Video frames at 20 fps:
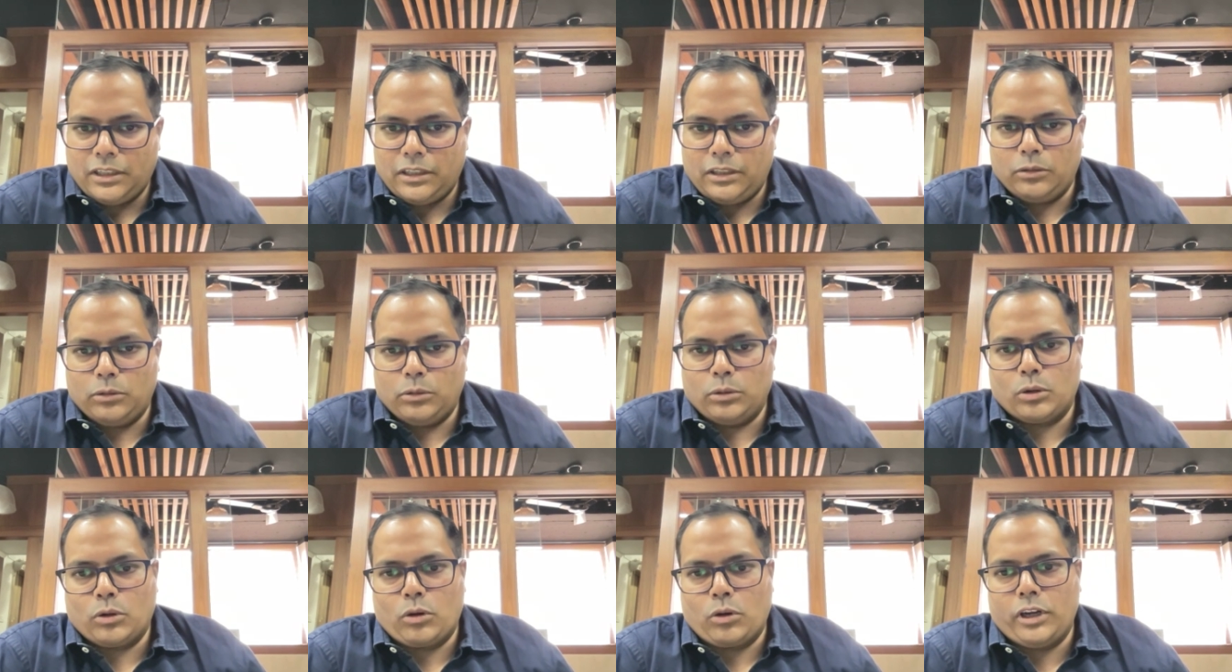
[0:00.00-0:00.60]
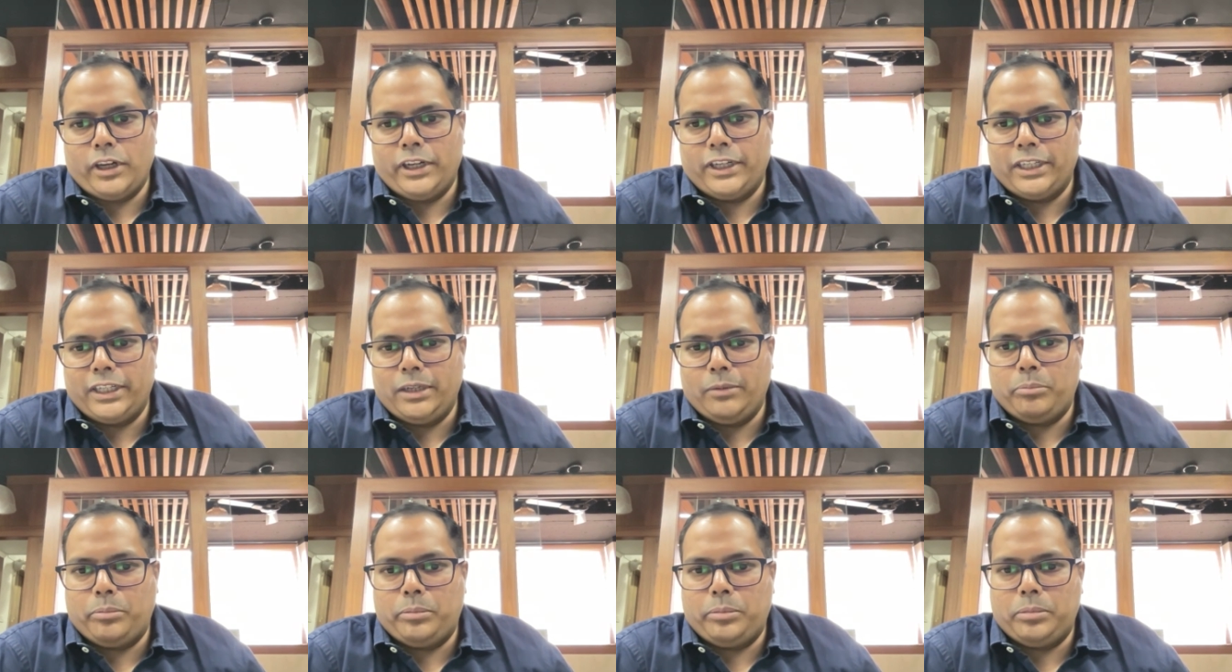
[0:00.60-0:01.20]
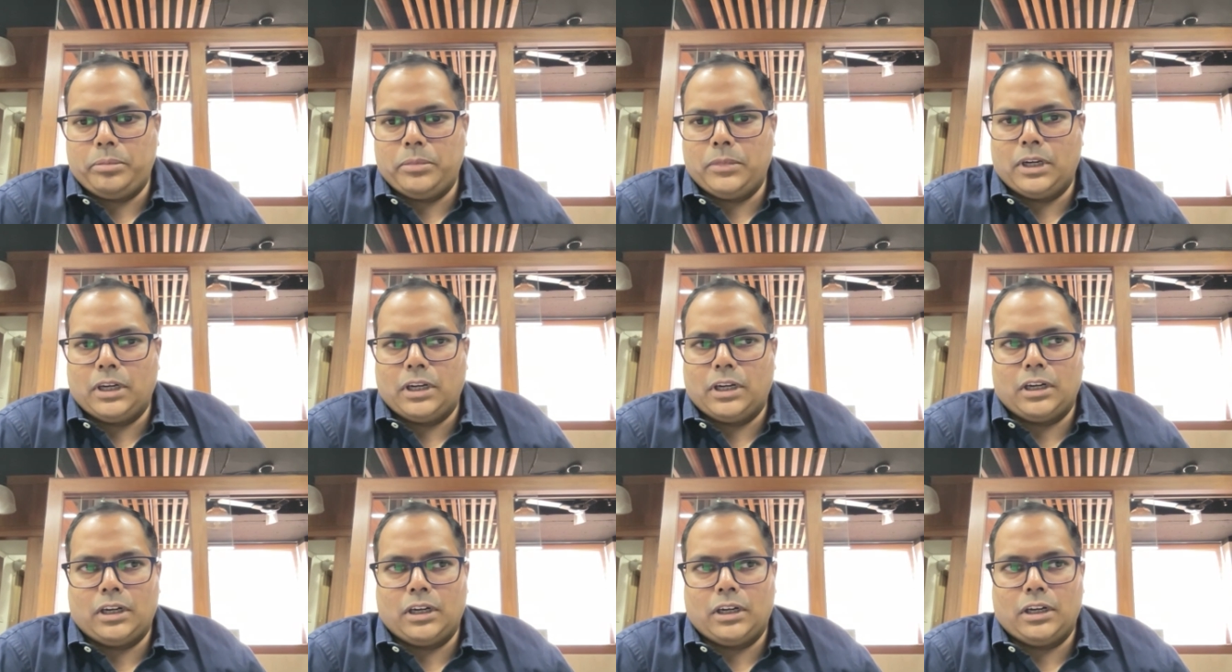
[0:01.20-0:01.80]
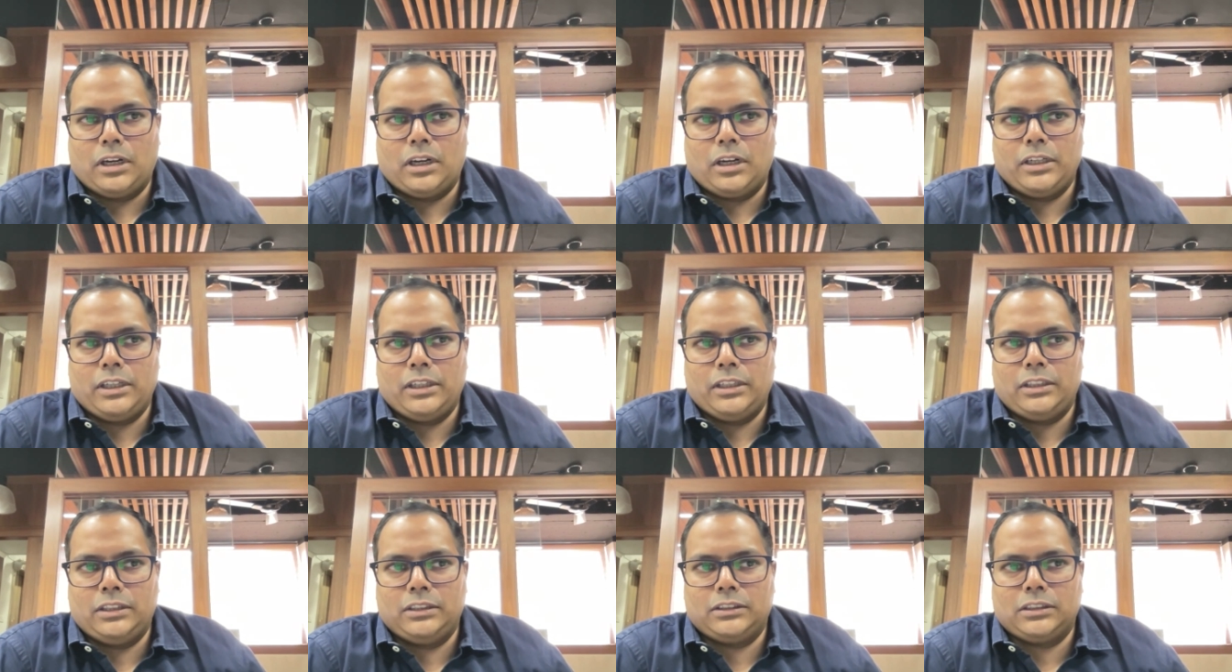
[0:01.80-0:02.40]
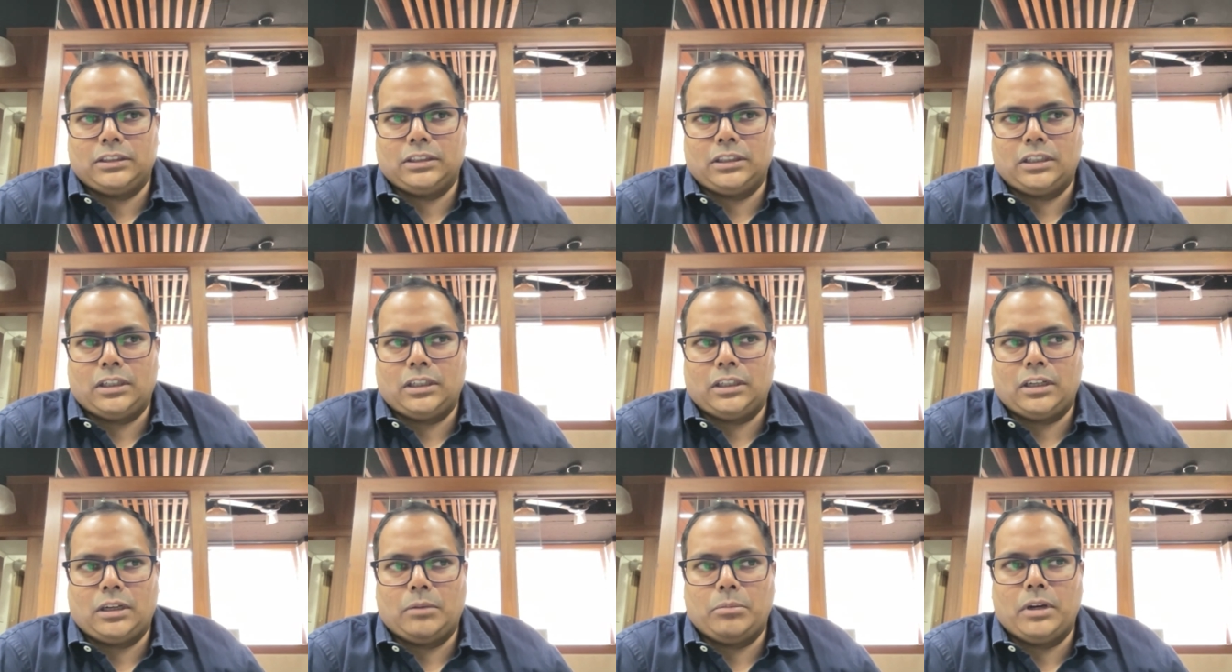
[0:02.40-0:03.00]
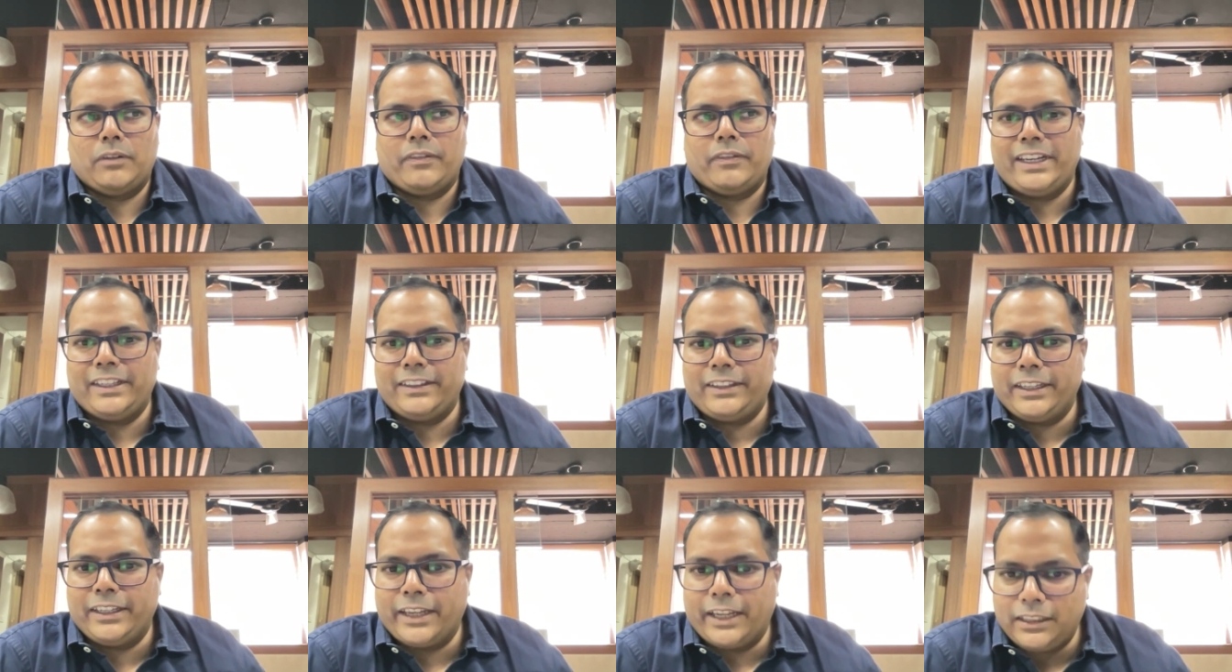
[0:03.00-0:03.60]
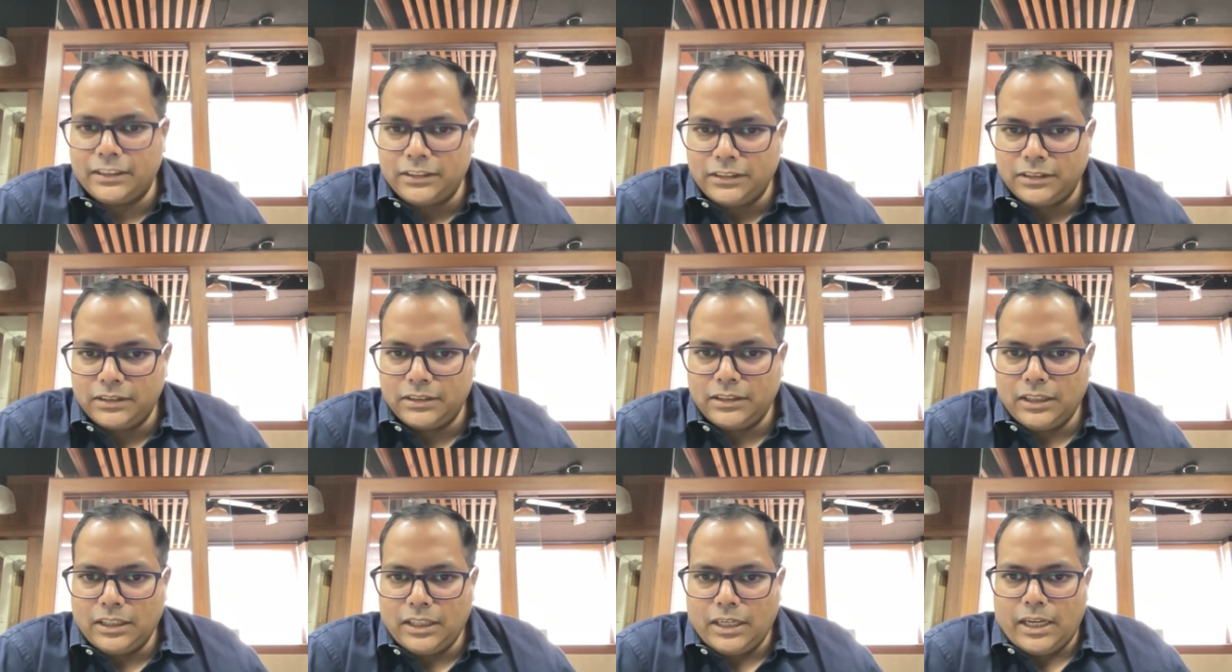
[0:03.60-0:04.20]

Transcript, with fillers: you know, quality uh, is uh, above anything else,